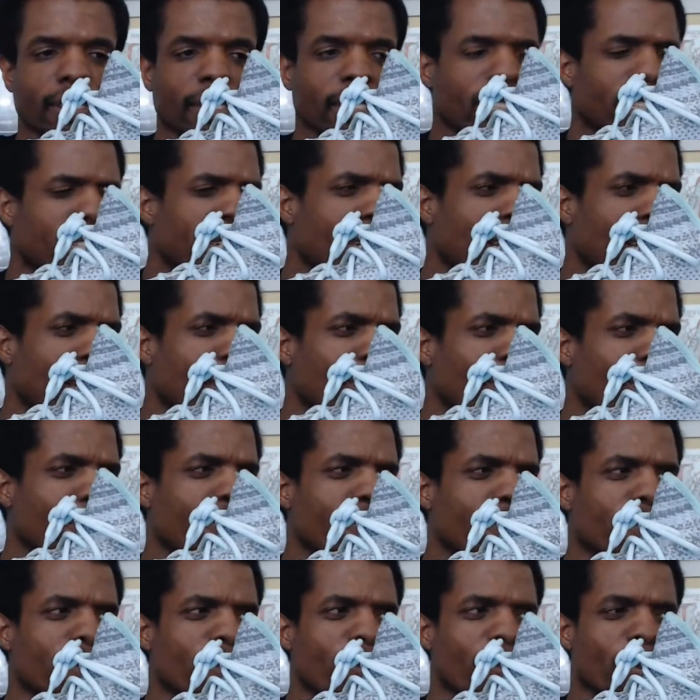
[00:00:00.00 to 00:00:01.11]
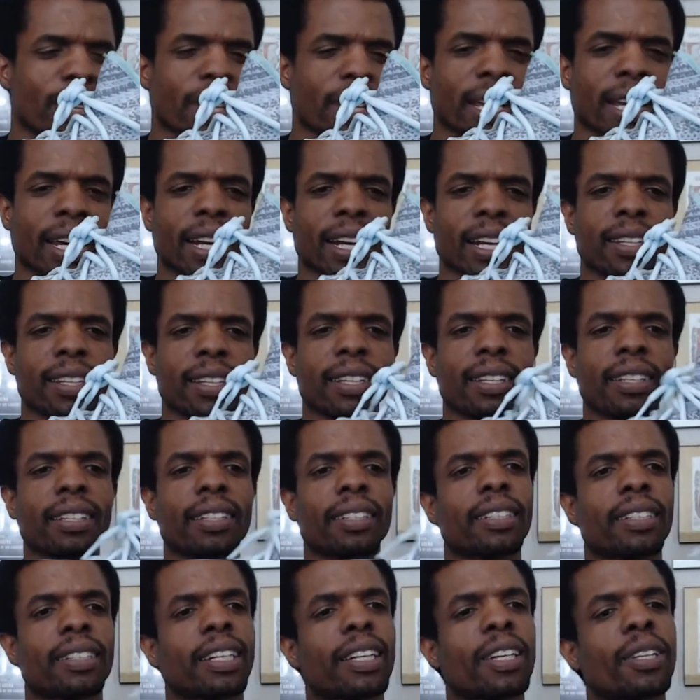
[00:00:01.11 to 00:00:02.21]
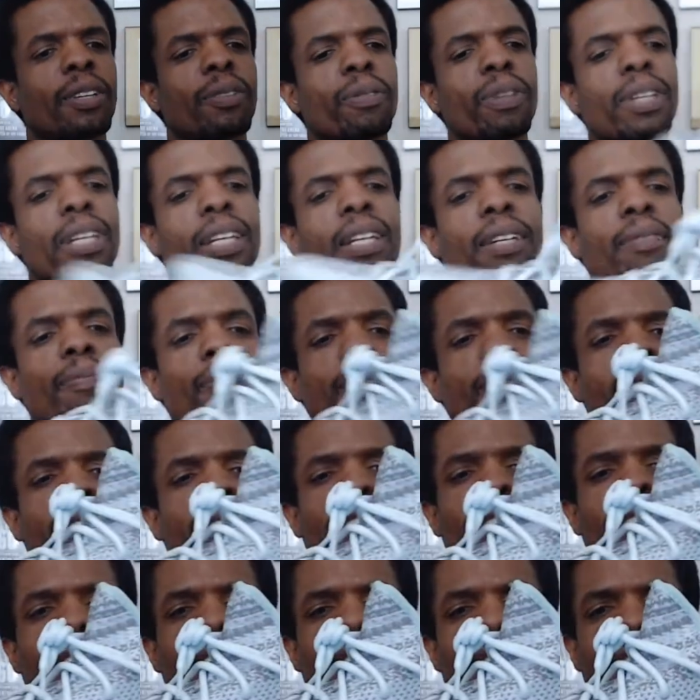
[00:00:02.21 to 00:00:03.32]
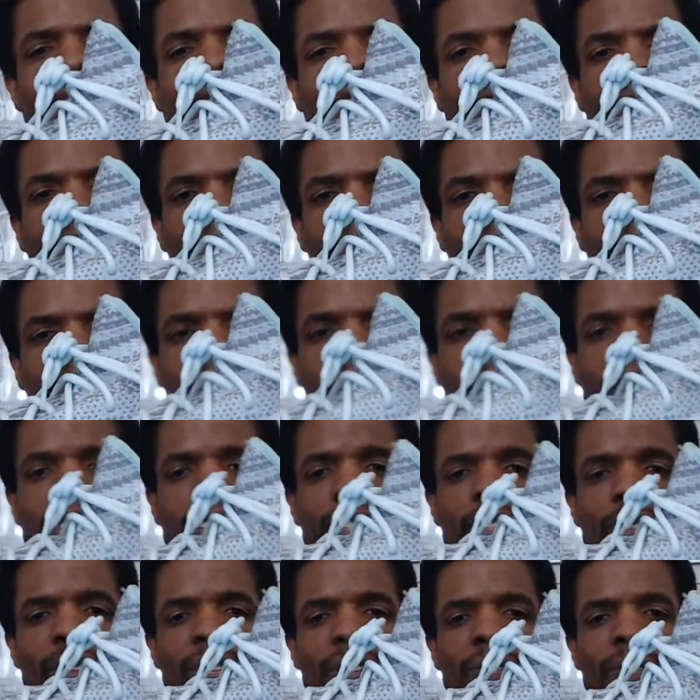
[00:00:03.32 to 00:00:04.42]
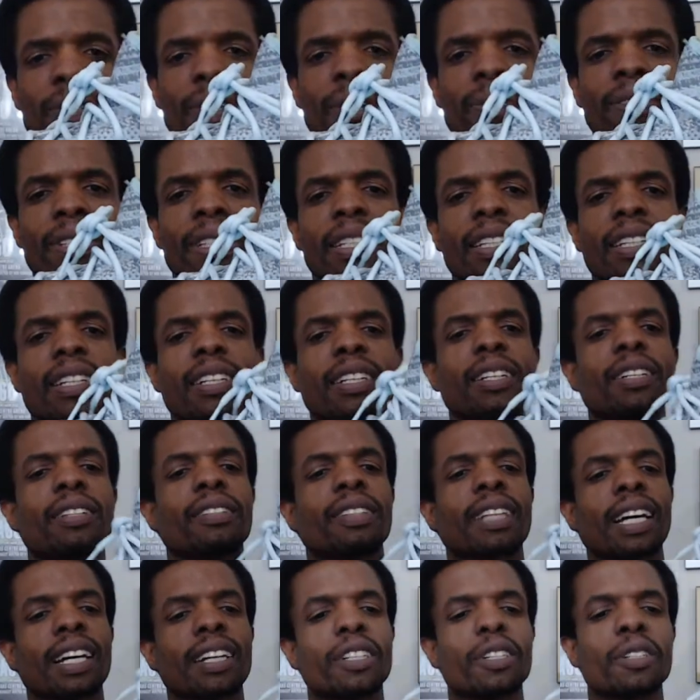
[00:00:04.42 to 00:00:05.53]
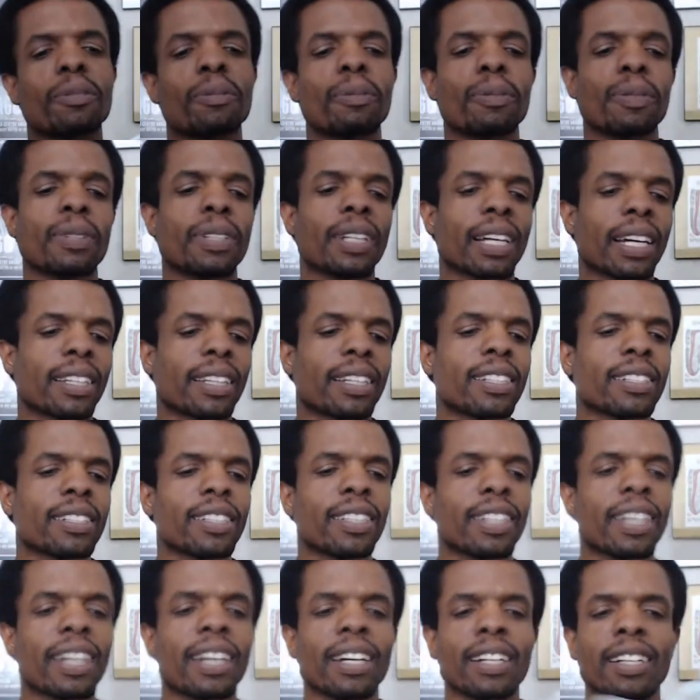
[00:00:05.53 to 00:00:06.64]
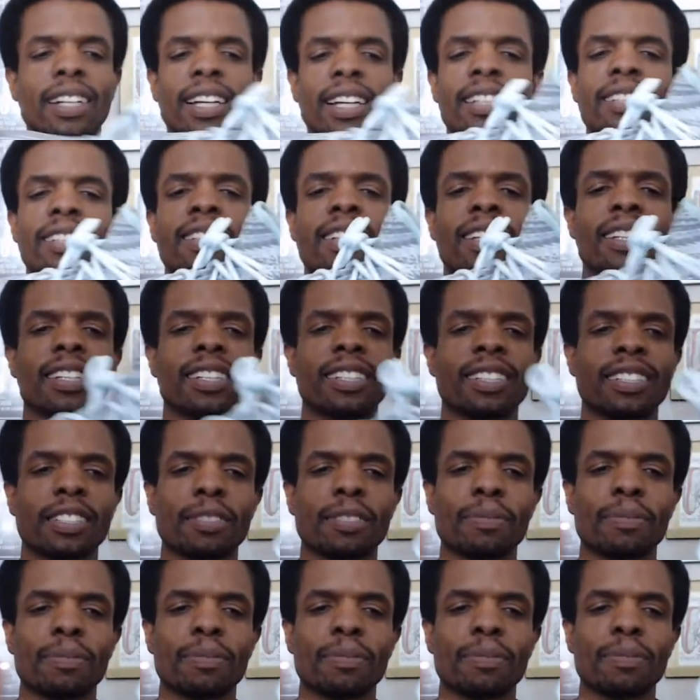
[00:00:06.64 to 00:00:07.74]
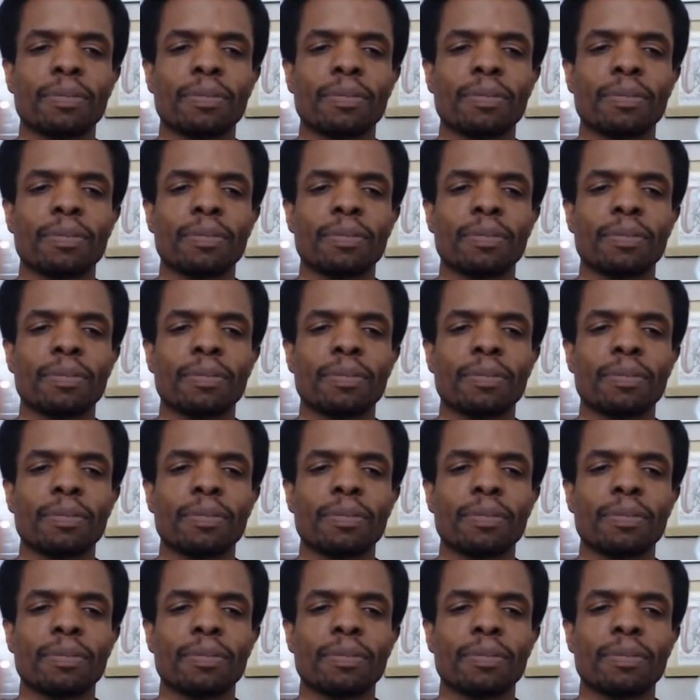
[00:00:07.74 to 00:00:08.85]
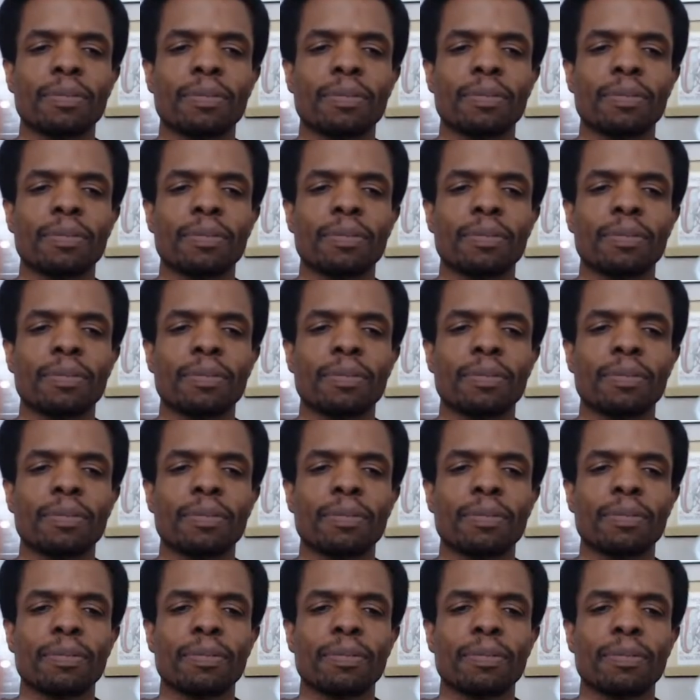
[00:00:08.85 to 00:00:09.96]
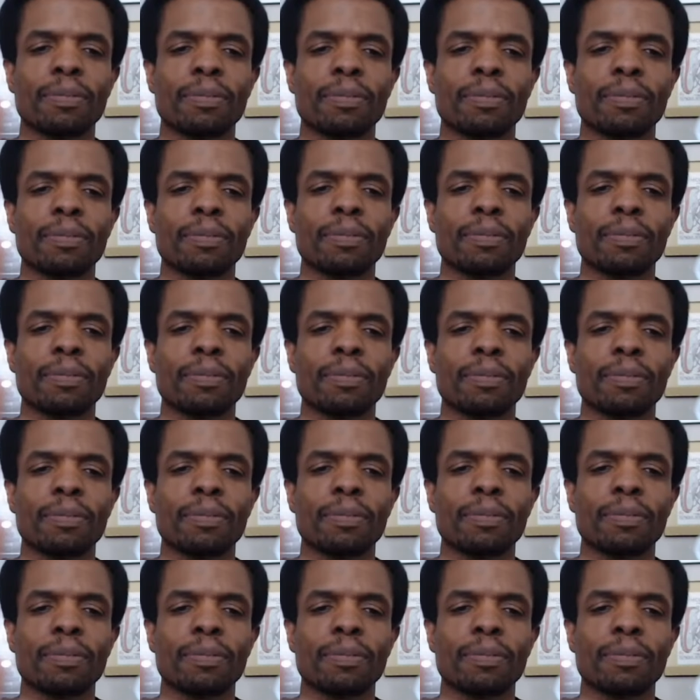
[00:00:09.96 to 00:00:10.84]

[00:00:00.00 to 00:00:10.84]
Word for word: the day before that, I think. Either way, the 350 here, I do like these a lot. Like I said, this is my favorite styling of it. And the blue tint,